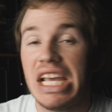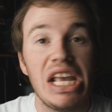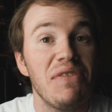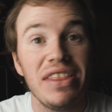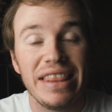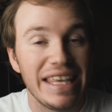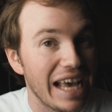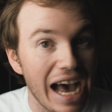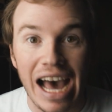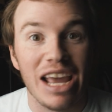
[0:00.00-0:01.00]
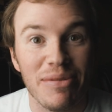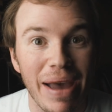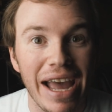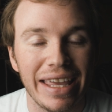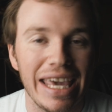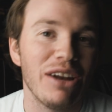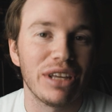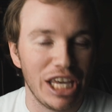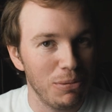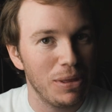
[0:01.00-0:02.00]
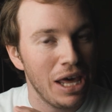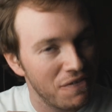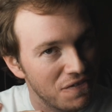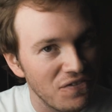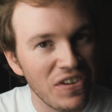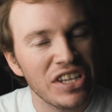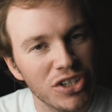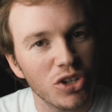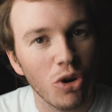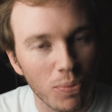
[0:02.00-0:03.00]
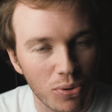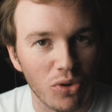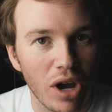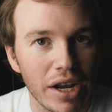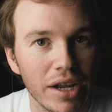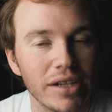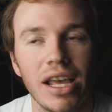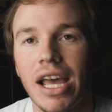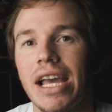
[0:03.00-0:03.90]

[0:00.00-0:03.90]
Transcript: even the iMac, it'll keep that physical product,